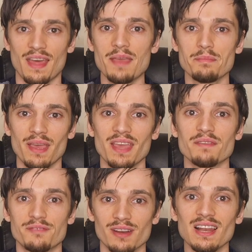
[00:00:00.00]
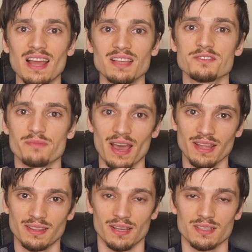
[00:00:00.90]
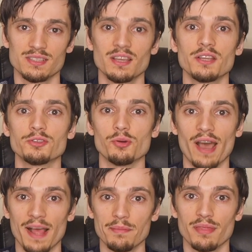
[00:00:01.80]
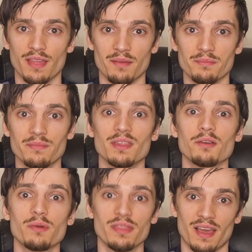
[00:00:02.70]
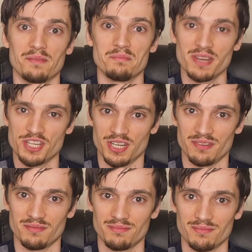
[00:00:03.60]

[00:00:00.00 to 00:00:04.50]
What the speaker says: they pay freelance writers to help them with their mission.